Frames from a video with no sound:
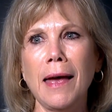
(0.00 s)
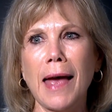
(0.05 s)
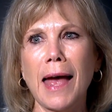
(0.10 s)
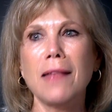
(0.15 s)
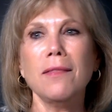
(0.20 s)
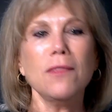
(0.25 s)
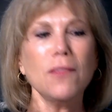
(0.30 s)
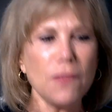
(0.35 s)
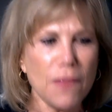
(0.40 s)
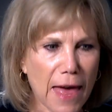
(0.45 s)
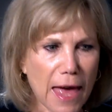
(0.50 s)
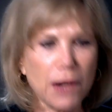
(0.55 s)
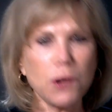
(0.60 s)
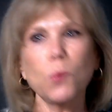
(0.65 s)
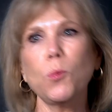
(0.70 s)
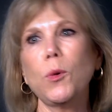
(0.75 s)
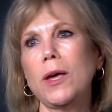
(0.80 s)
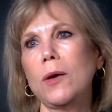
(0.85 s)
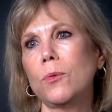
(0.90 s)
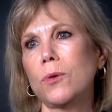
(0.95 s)
And
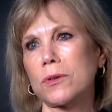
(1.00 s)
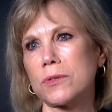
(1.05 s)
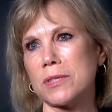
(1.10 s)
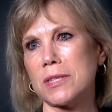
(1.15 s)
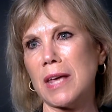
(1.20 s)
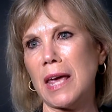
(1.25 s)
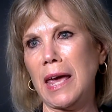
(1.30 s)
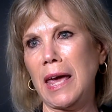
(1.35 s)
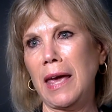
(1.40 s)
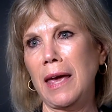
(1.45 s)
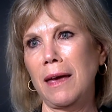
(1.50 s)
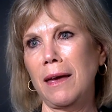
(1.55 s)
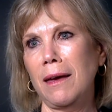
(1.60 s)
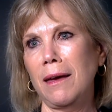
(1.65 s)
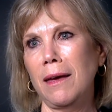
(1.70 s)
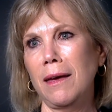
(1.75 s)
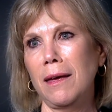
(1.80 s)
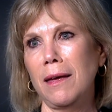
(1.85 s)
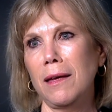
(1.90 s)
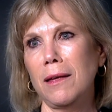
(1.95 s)
then we will see
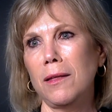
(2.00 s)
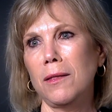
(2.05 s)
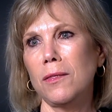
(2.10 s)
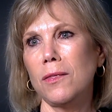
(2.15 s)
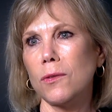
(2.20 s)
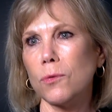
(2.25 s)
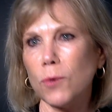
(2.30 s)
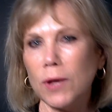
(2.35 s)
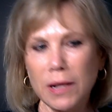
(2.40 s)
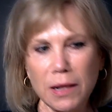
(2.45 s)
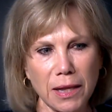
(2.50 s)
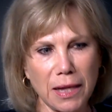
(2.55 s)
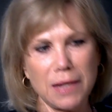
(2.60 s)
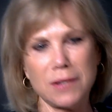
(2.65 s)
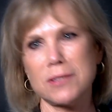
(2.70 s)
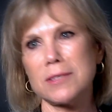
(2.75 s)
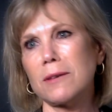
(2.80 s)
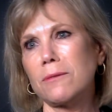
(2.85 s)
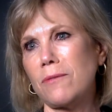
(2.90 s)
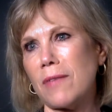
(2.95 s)
the
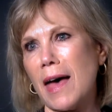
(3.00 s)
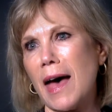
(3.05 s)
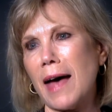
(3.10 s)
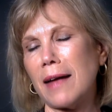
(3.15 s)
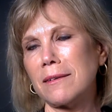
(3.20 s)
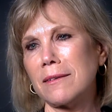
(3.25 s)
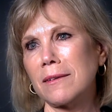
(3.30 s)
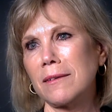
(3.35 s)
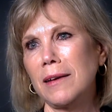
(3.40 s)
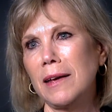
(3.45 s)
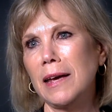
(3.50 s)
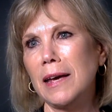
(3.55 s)
release of that,